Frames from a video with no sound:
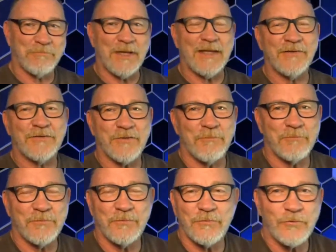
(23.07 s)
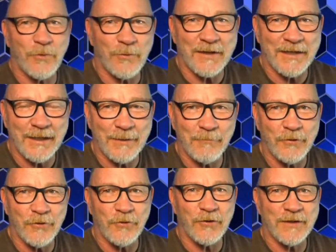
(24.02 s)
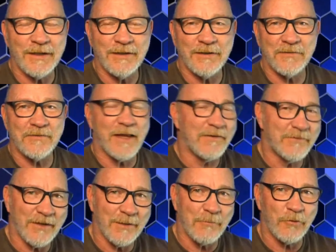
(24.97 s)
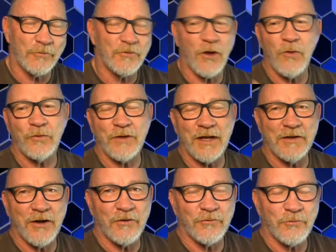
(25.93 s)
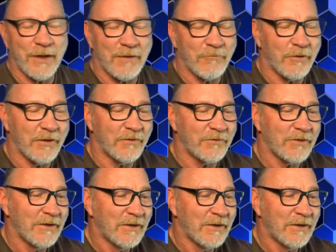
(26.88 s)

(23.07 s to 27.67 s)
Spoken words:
playing some sort of game when you're a kid, lightsabers, the whole nine yards, whatever it is.